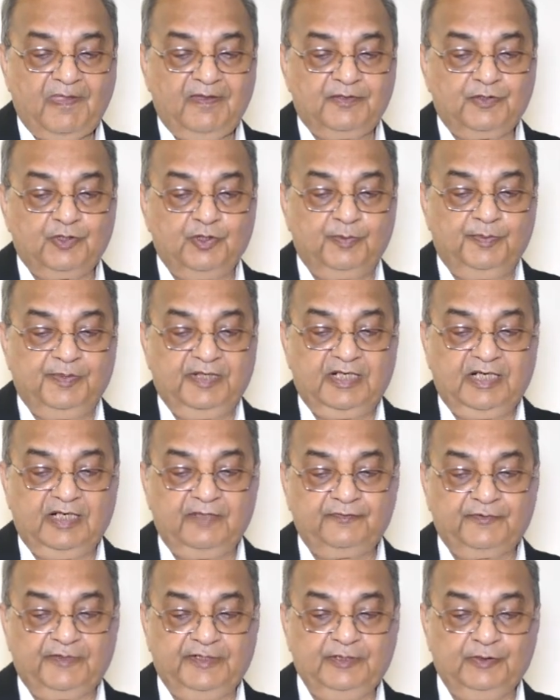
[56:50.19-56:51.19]
should be
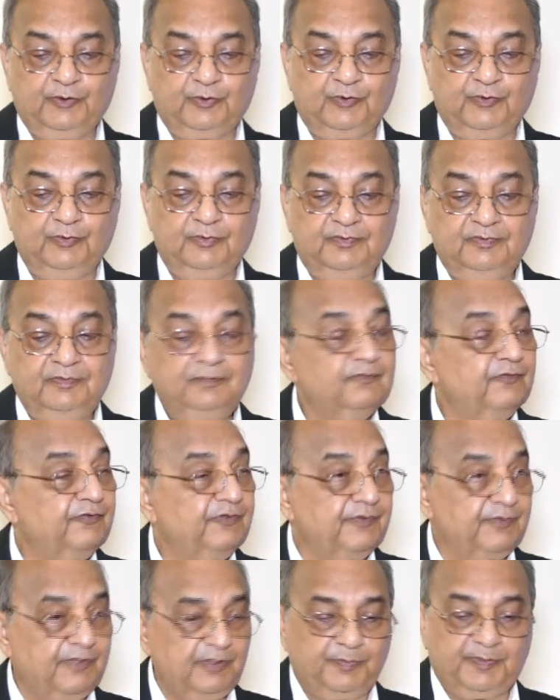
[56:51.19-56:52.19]
FiO2
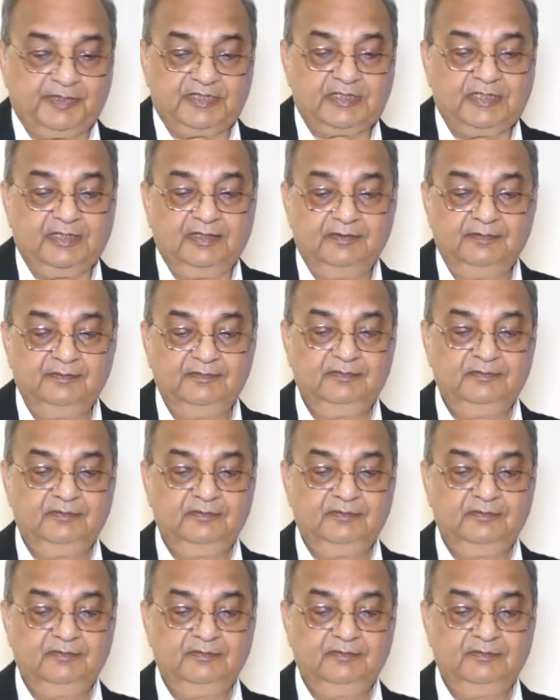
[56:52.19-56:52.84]
50%,